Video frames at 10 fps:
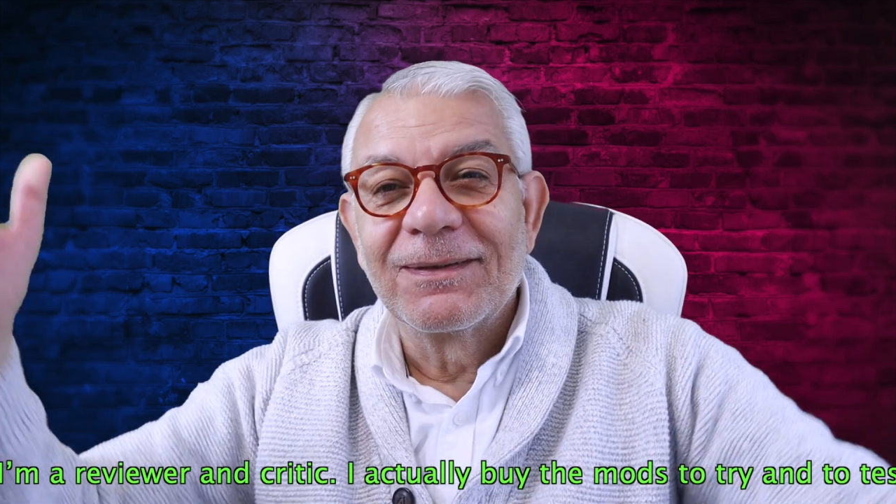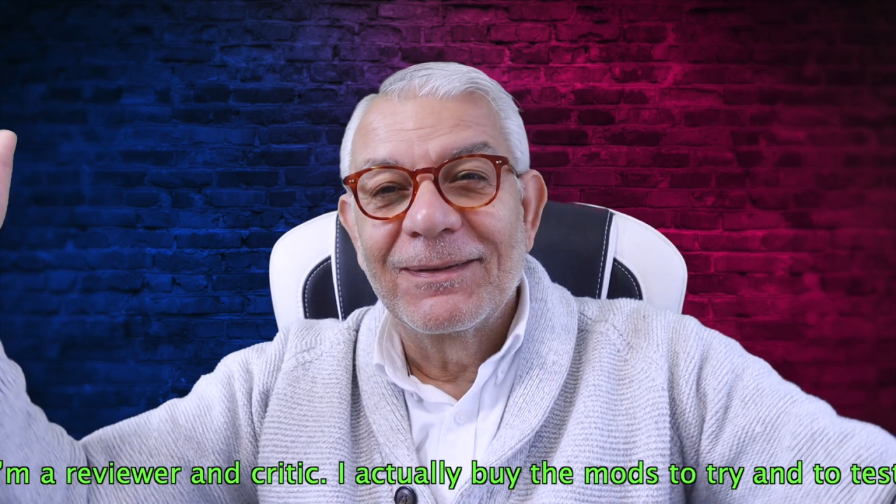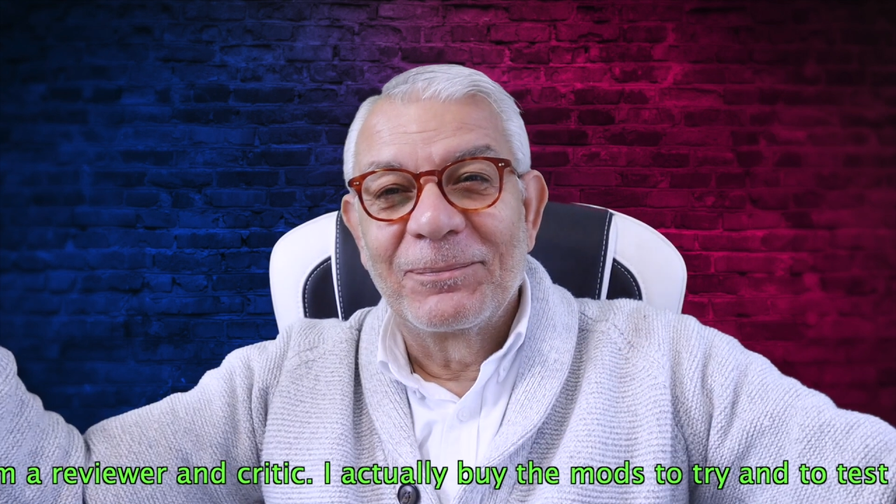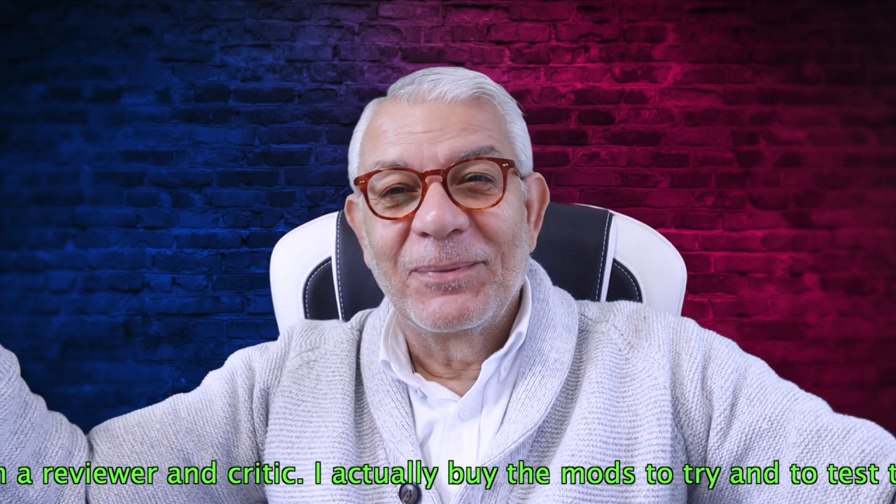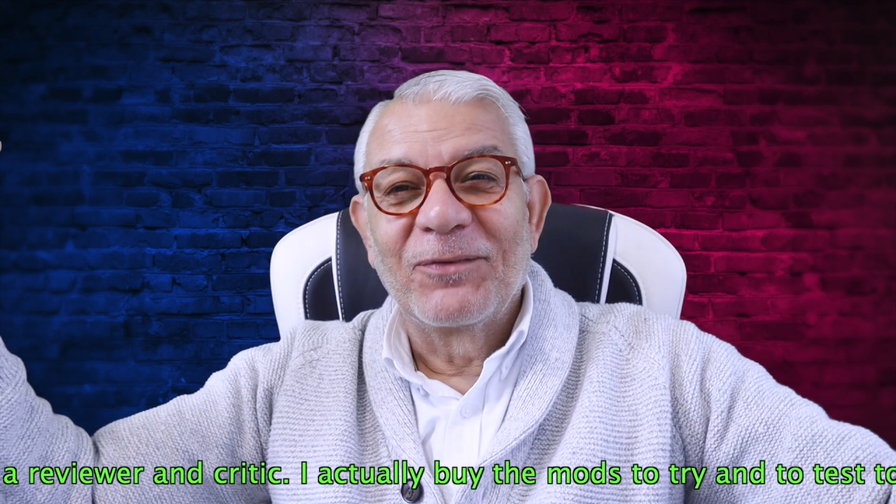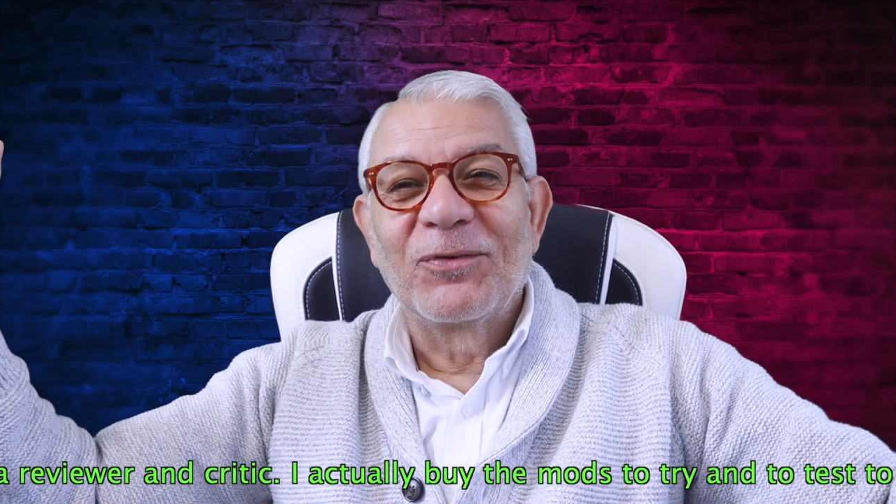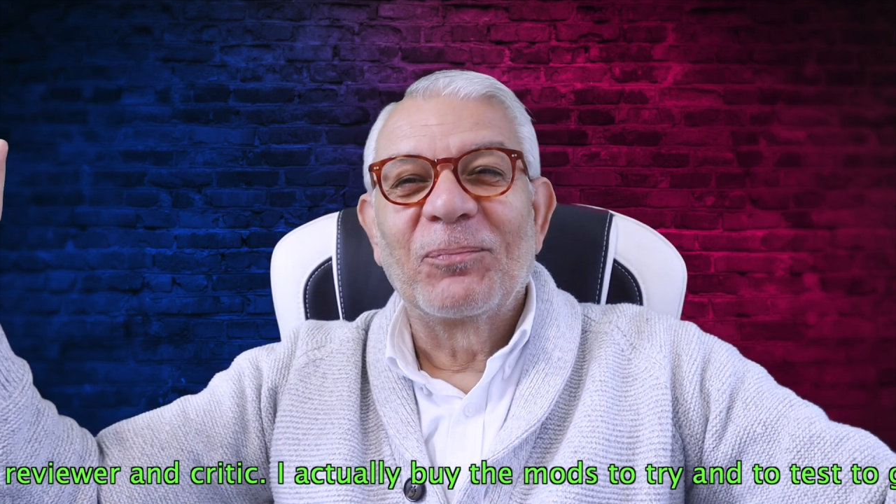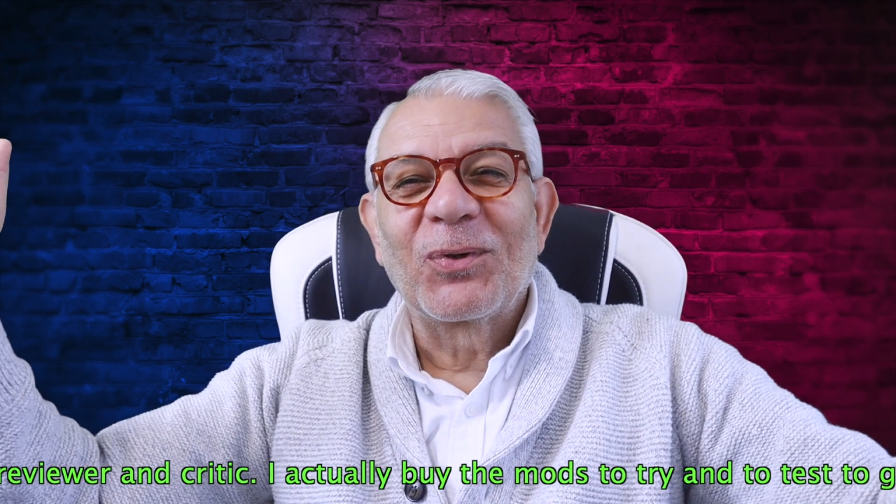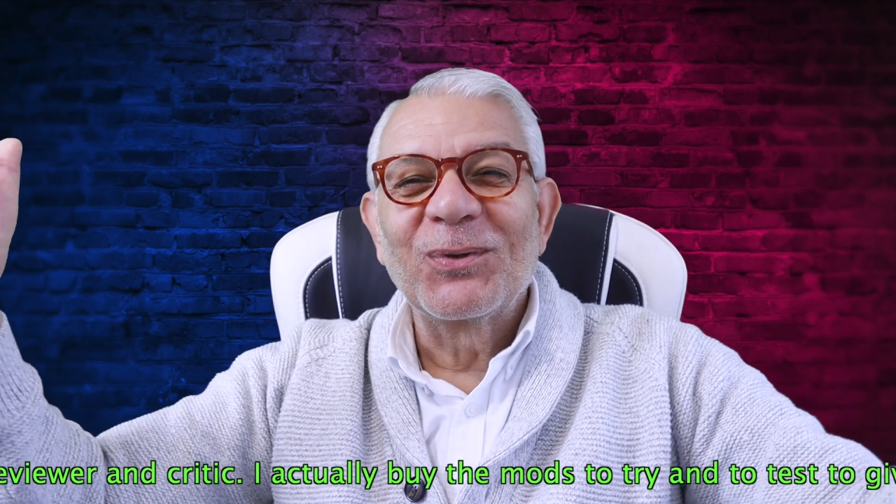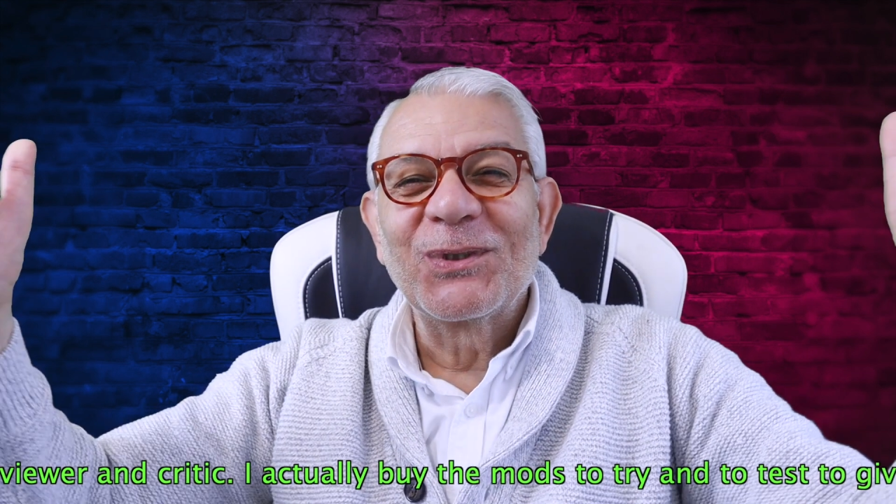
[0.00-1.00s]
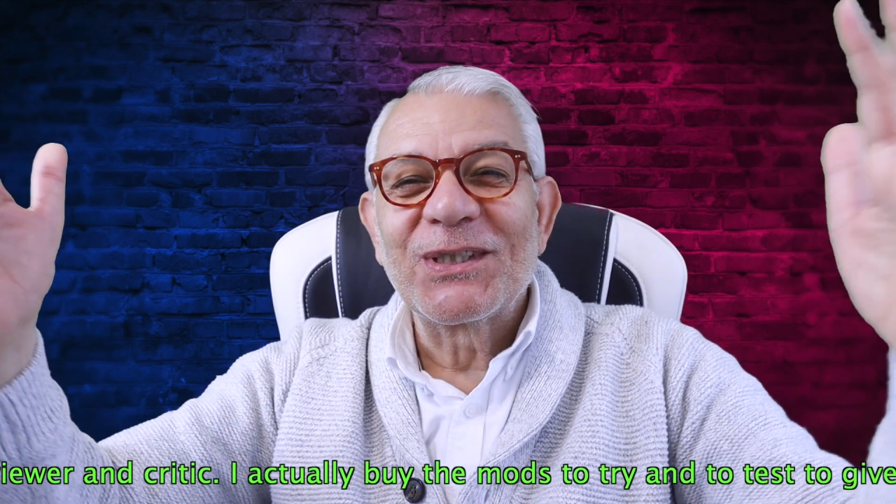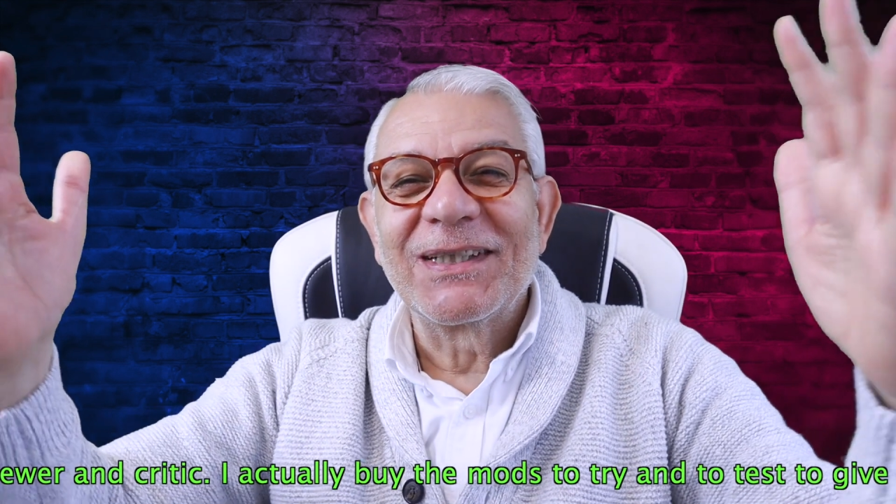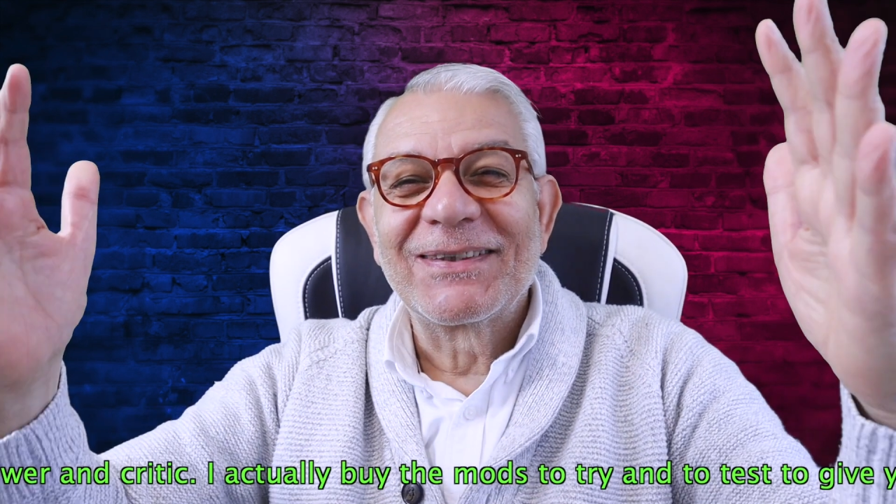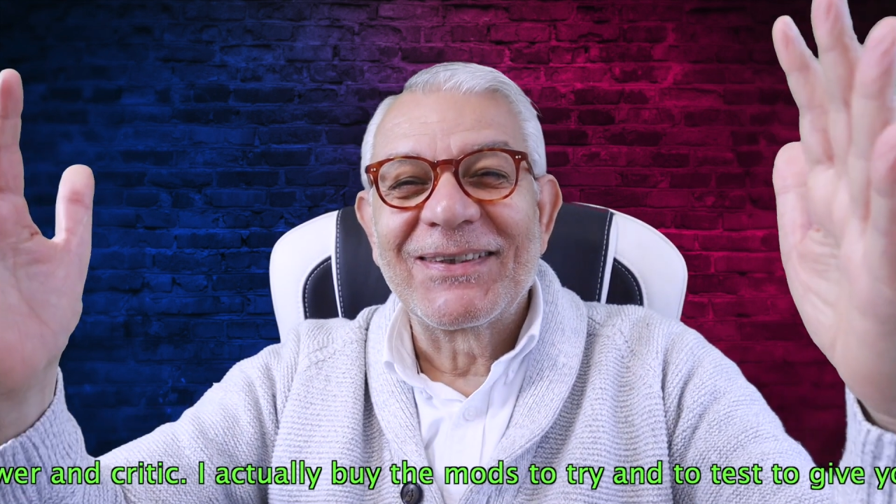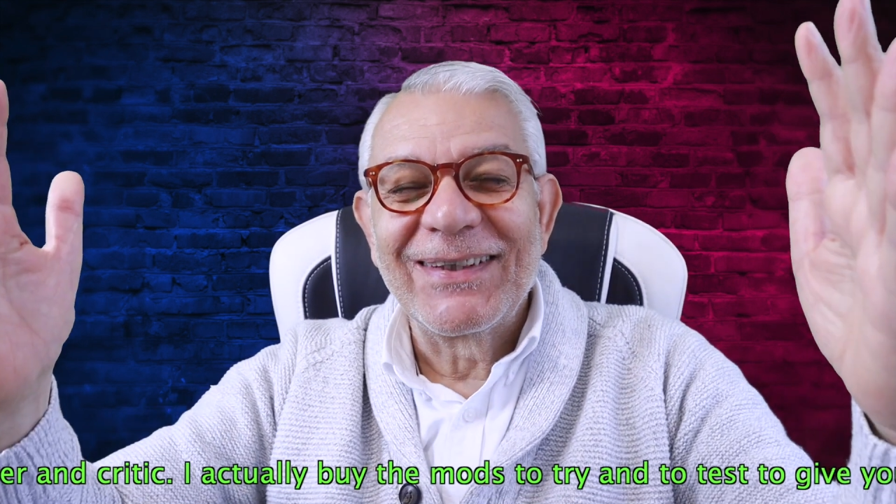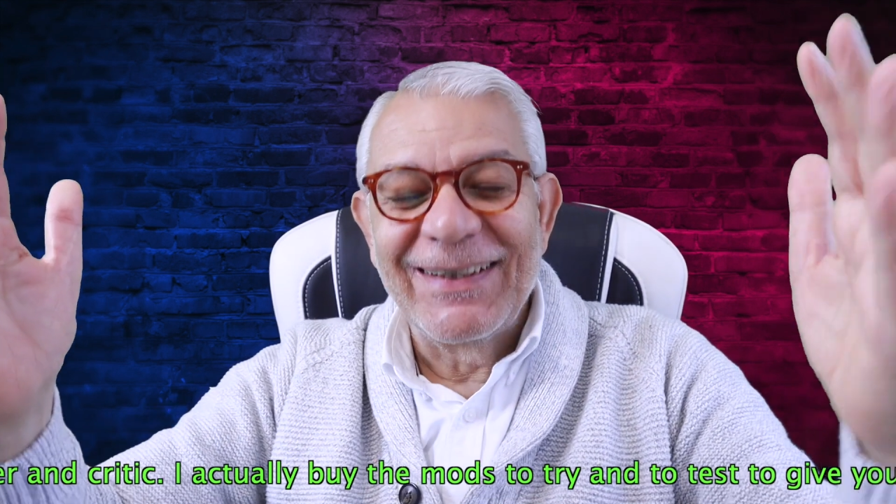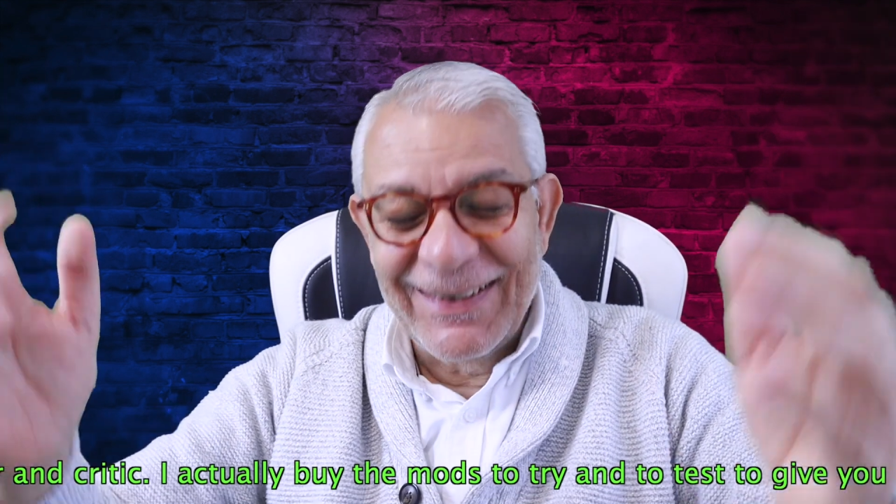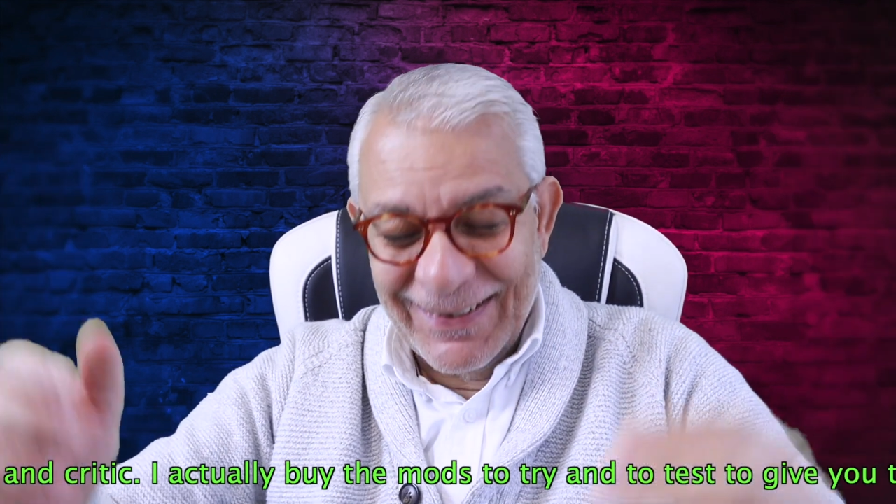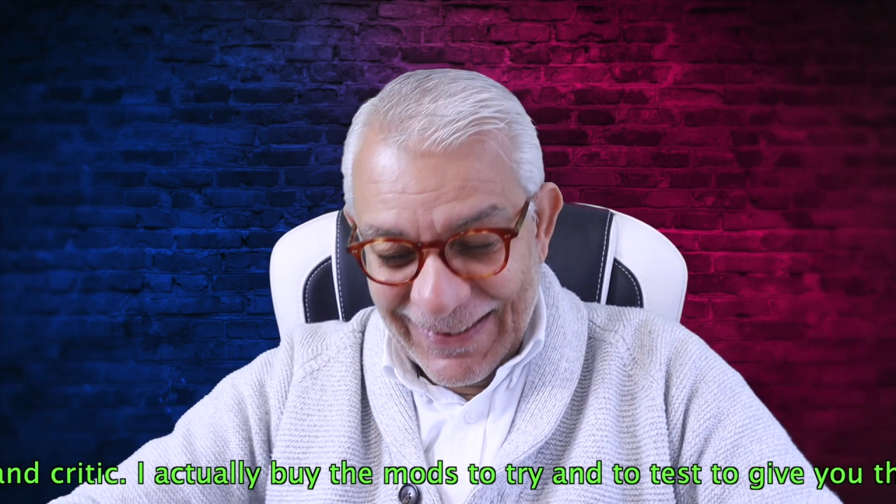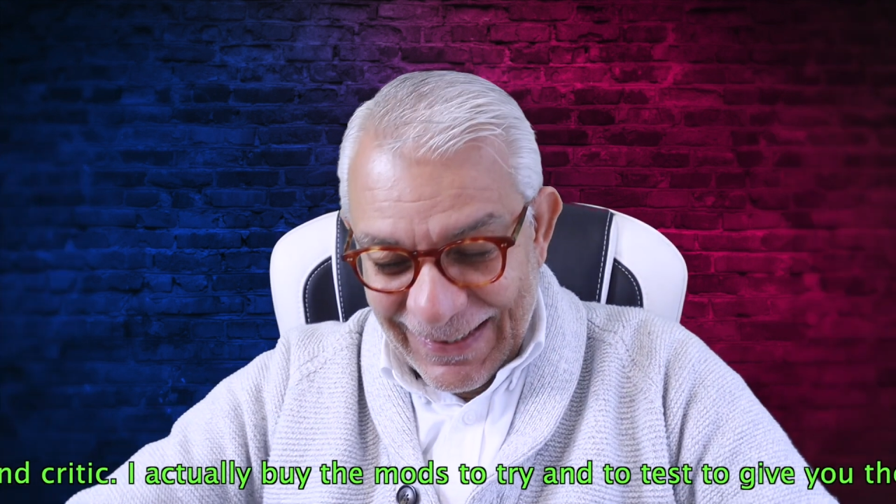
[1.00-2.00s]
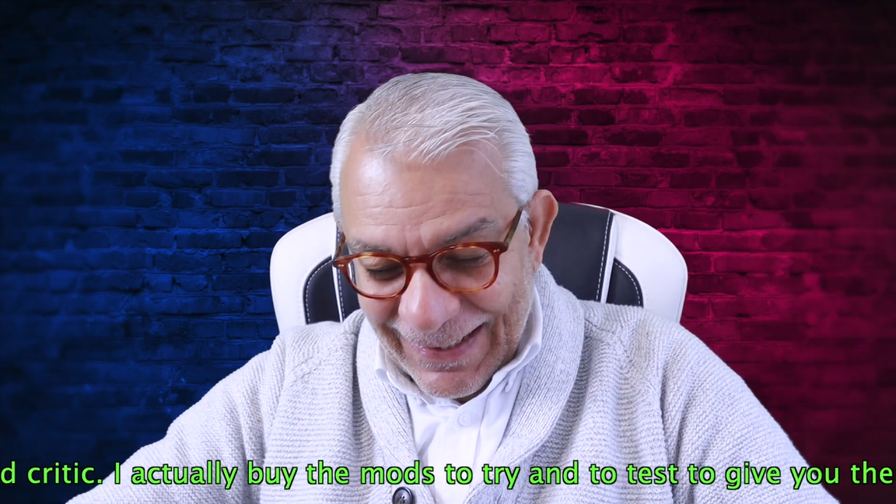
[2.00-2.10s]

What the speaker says: a bit of a broadsheet really,